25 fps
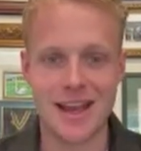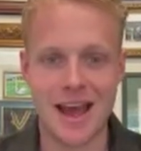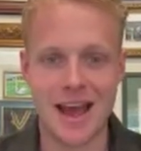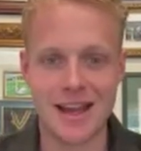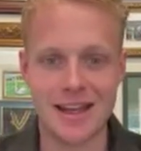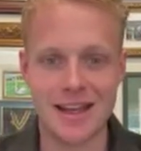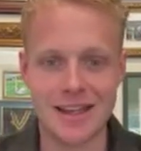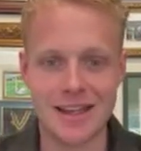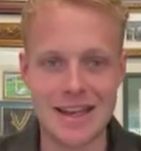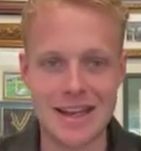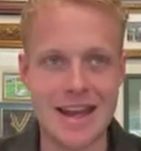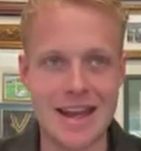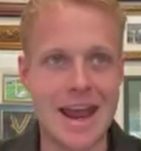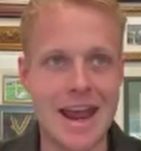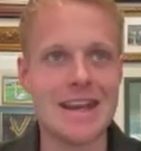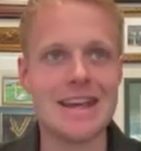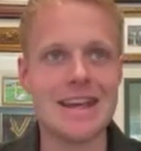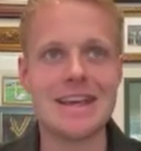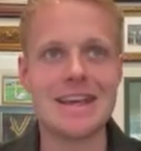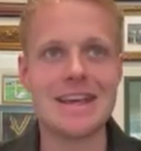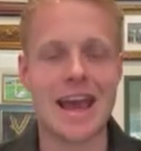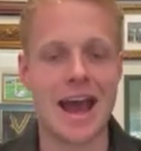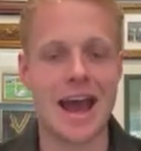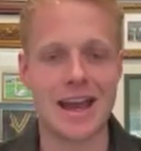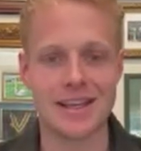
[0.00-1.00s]
And in
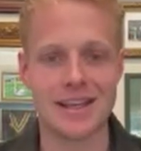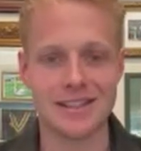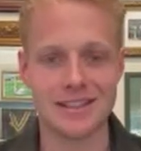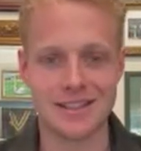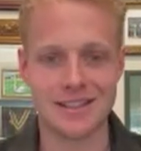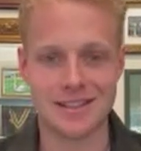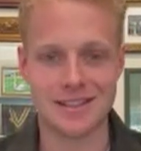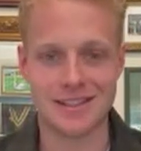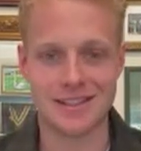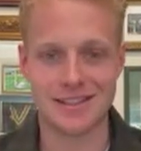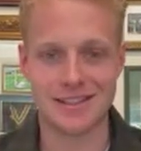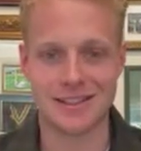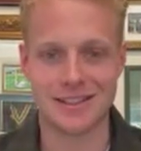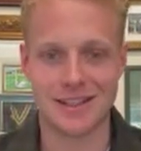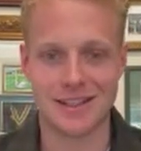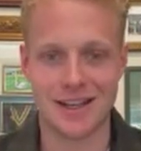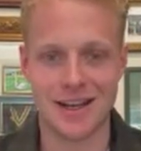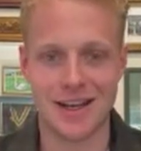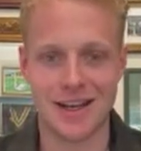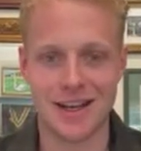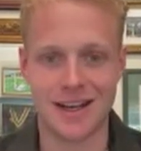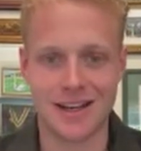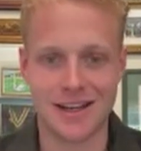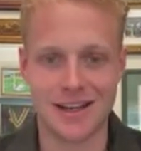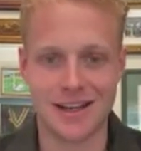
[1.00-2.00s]
any case,
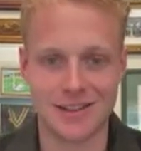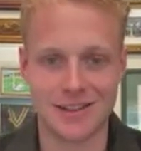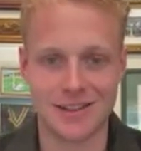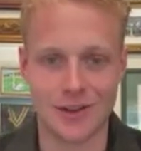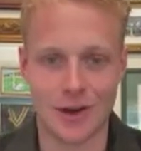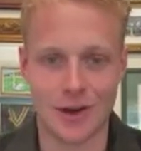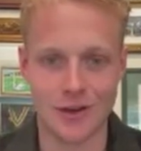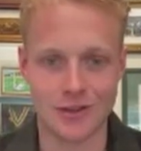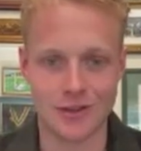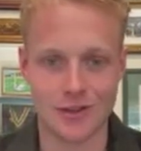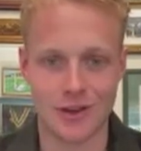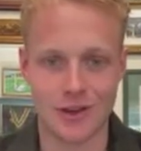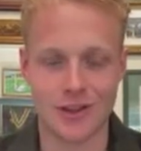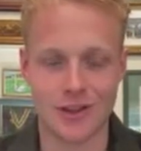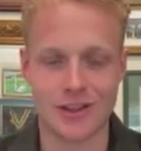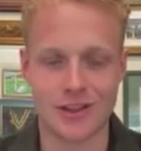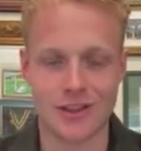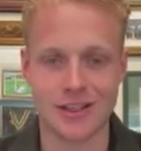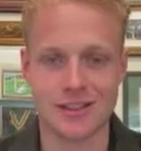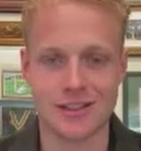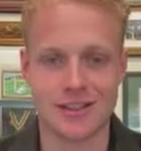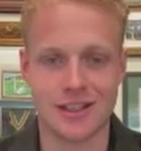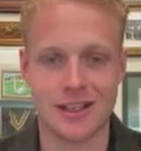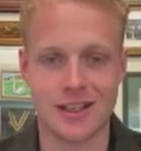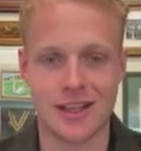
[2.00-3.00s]
those three
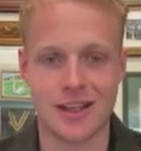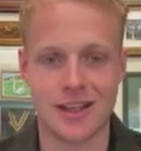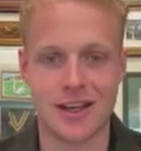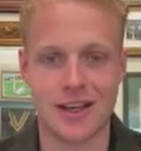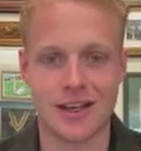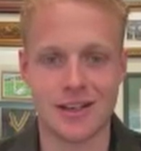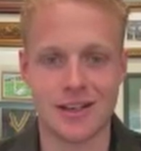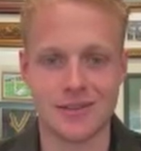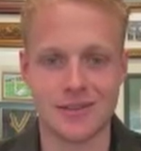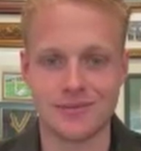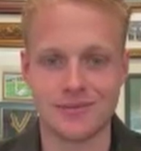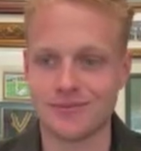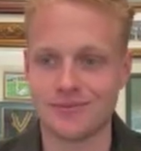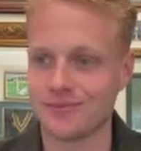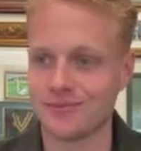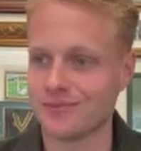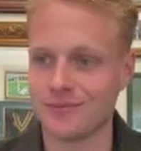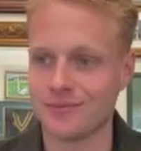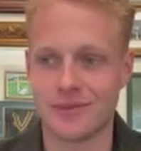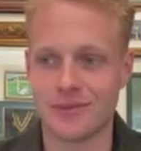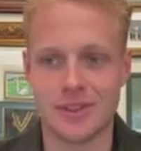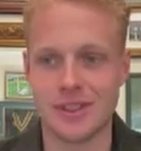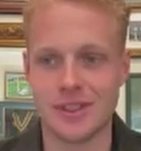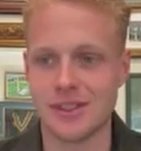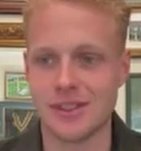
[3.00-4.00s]
things together
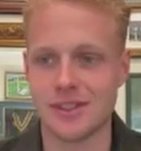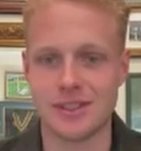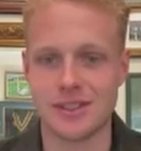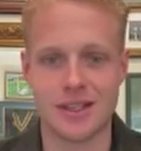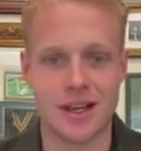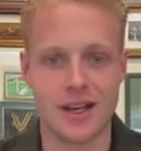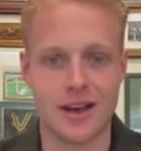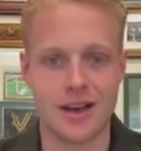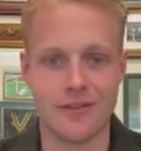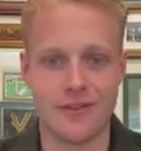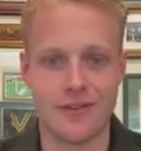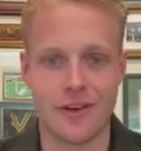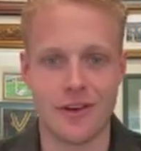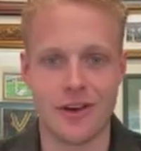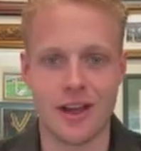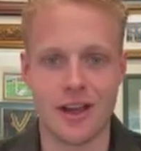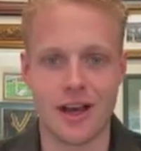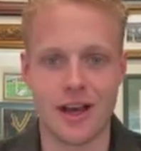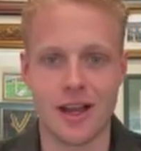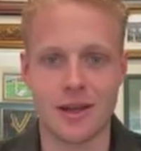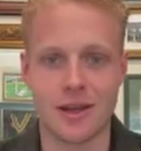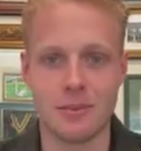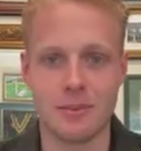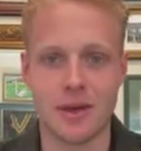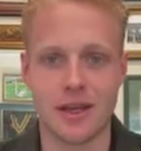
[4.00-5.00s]
is very
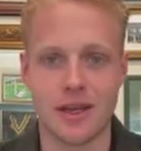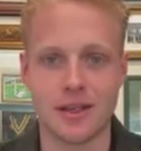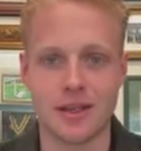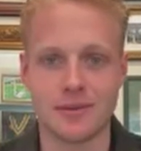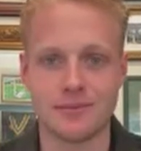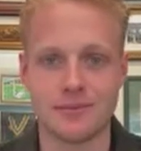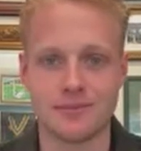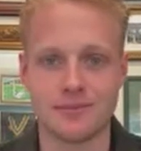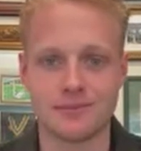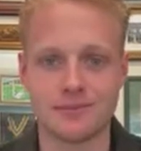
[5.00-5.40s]
hard to beat.